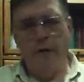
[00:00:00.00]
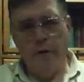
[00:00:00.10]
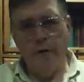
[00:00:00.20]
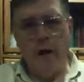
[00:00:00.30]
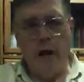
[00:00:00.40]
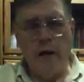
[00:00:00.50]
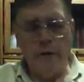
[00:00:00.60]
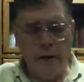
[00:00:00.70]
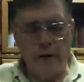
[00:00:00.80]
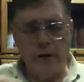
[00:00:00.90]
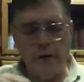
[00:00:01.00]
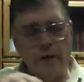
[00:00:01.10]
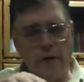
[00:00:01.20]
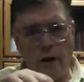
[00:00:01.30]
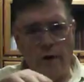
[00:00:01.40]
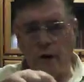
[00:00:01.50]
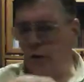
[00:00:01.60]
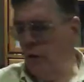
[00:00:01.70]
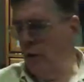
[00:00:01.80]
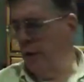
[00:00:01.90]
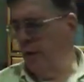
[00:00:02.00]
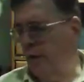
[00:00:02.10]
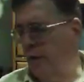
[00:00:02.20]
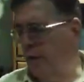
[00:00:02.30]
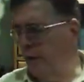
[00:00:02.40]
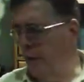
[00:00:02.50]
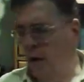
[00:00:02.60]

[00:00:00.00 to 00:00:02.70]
The fada is actually a surviving shorthand device.